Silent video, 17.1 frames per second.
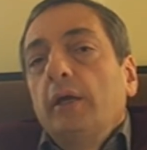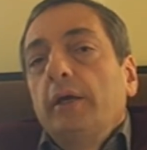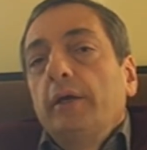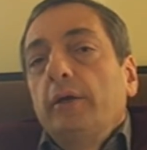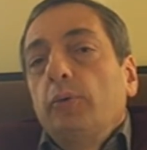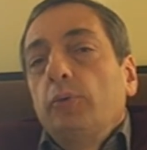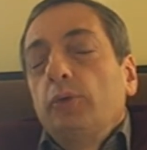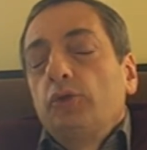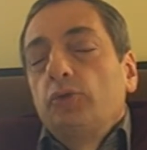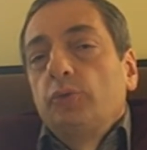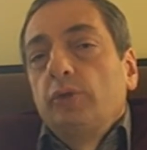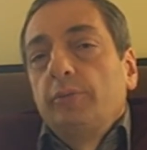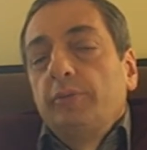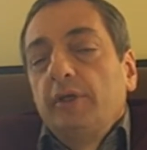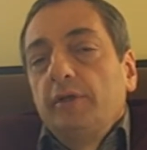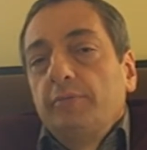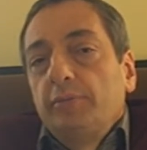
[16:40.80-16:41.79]
which will
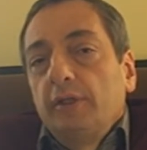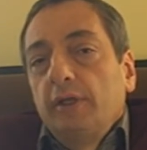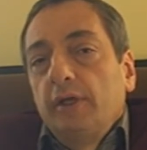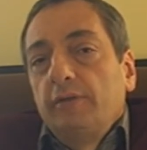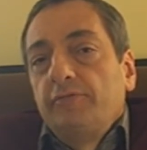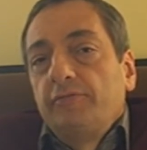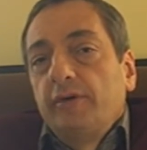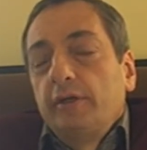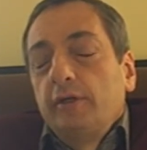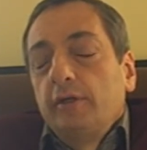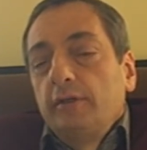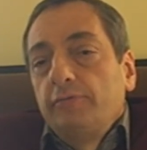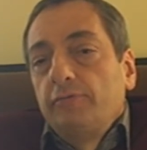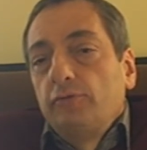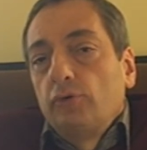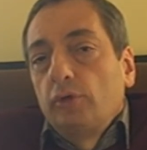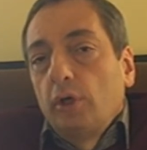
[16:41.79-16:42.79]
be applied finally
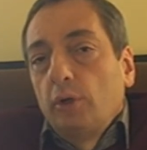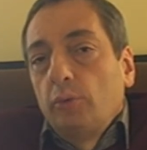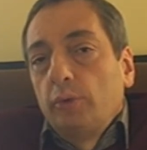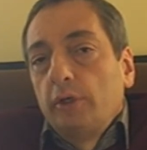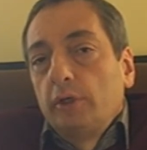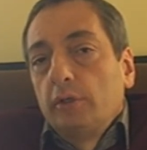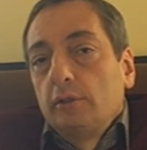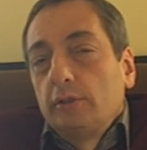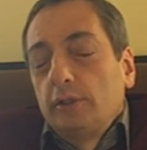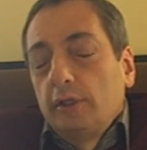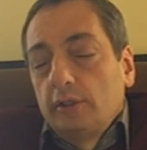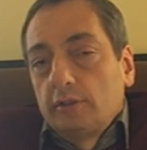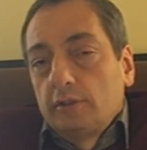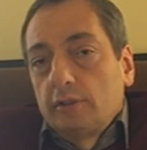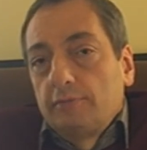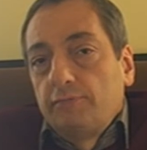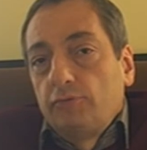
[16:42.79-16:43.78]
for our
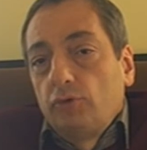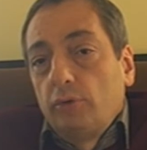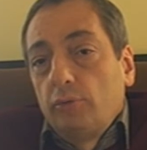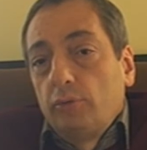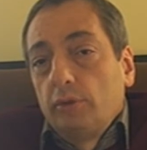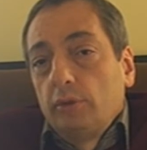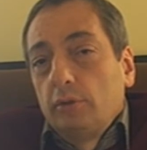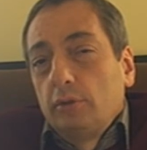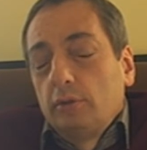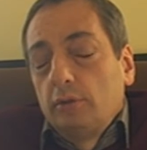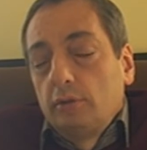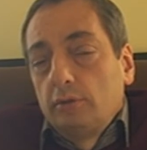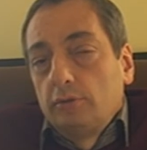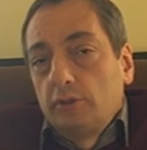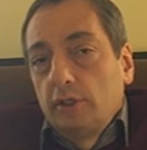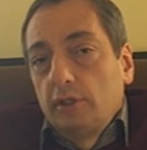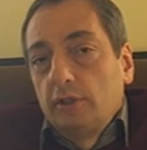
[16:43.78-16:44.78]
tasks, for our
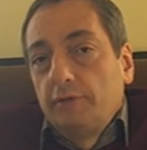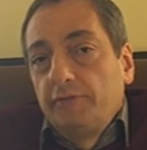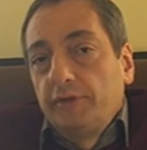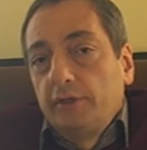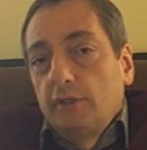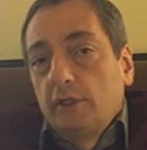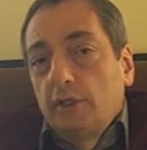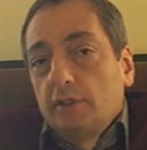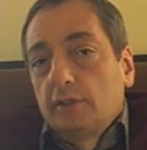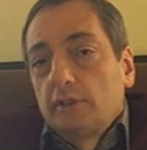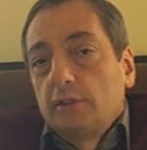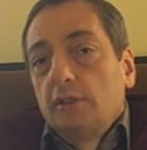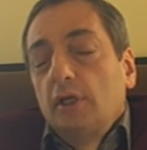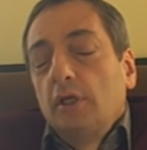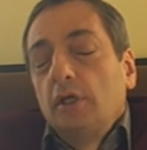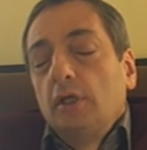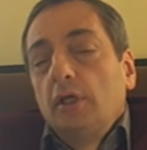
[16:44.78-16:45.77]
scientific tasks.
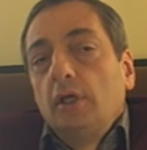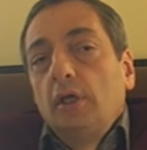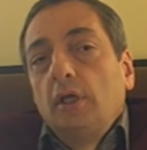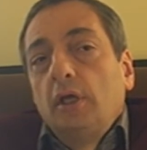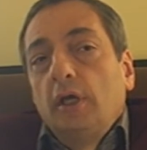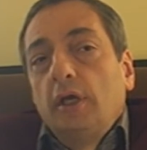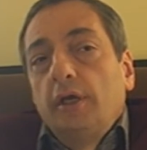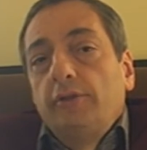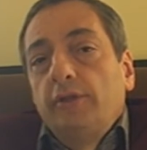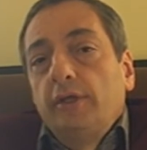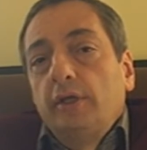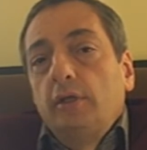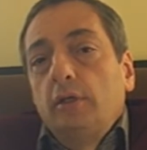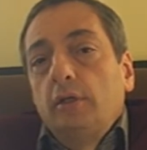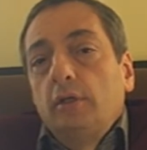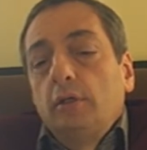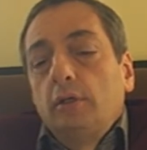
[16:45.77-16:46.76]
And
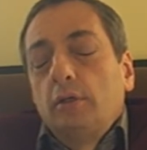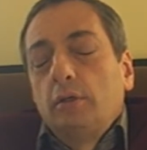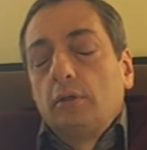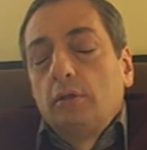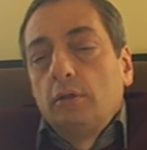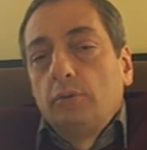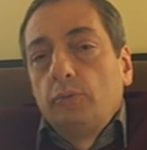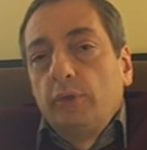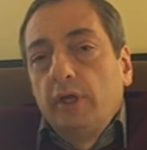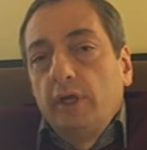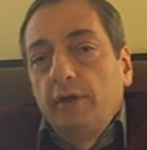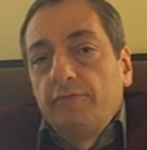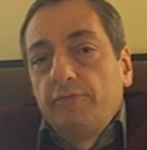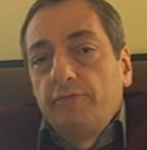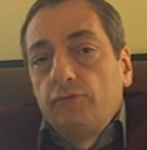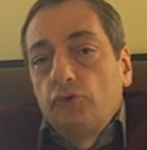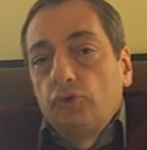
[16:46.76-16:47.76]
then we
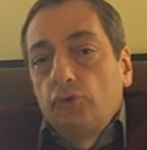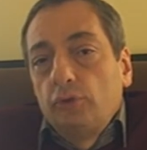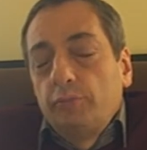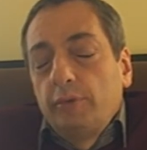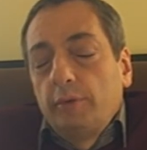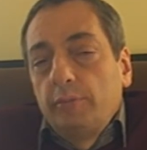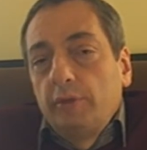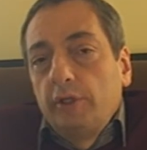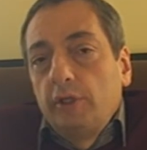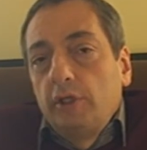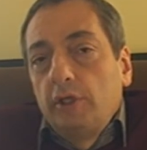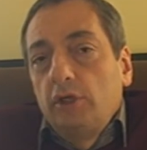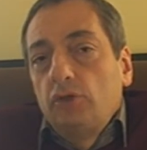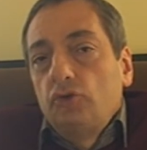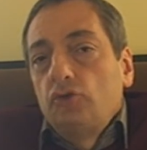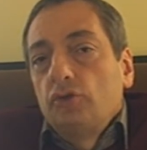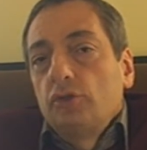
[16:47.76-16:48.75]
have joint
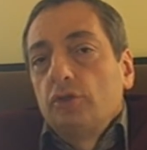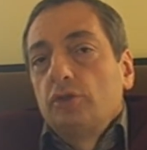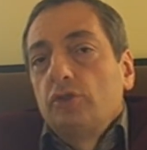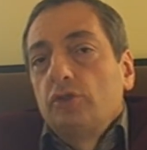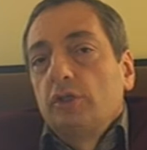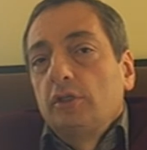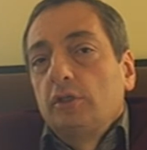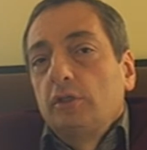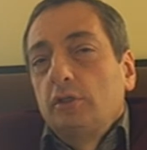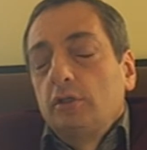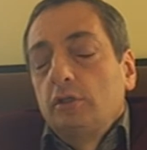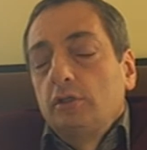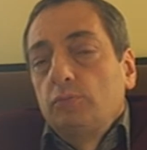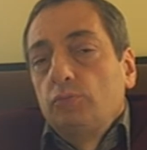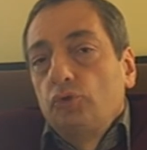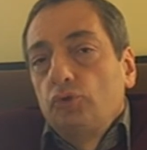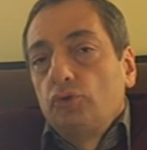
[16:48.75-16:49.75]
publications, and it
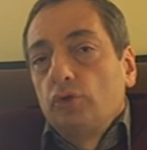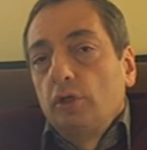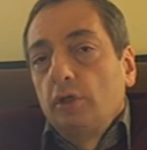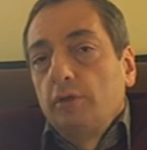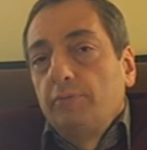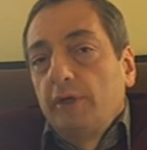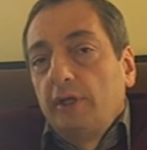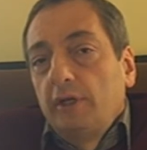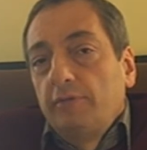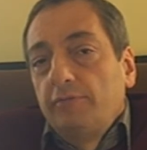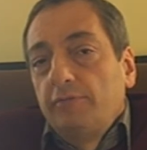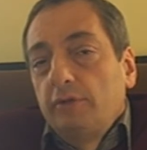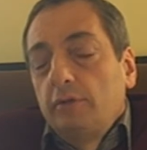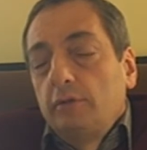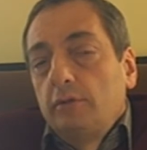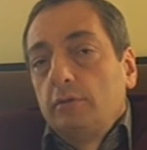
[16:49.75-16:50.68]
is mutually benefit,